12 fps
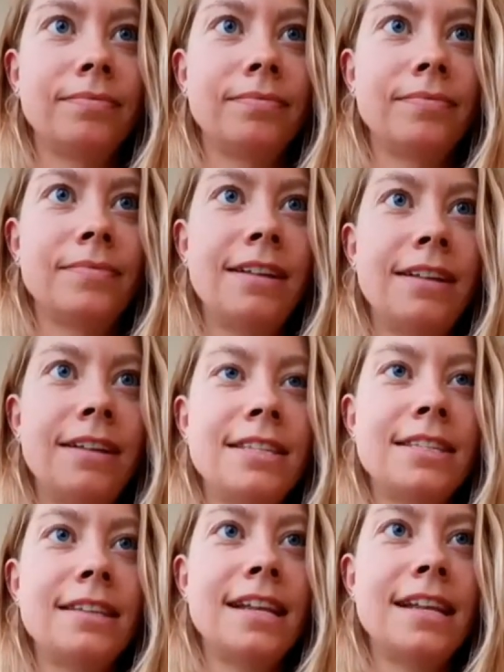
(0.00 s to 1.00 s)
So
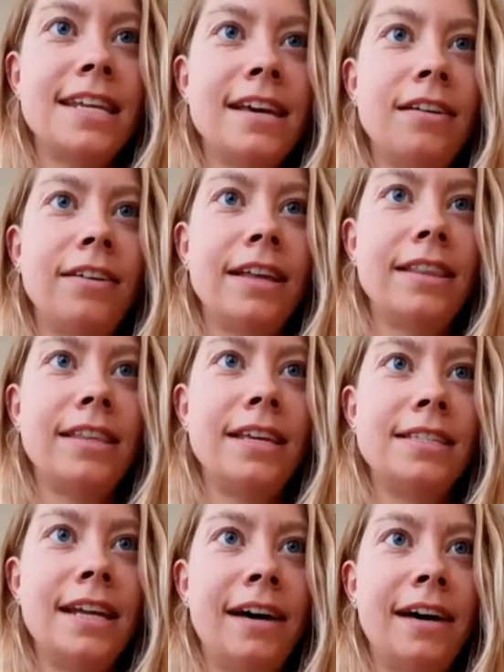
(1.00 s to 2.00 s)
let's let's take a look at
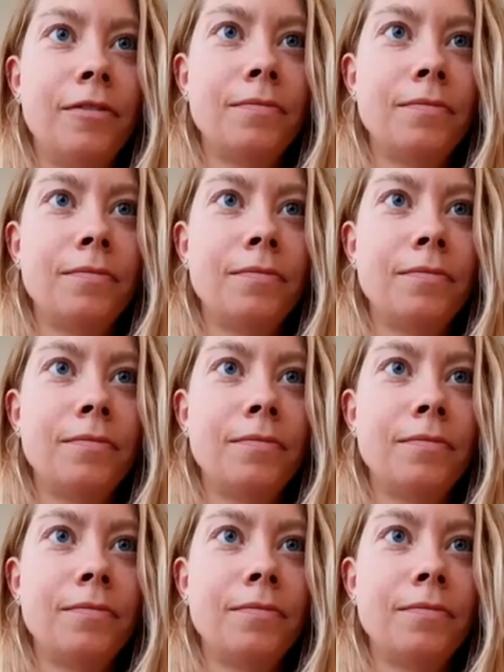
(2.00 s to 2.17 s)
these now.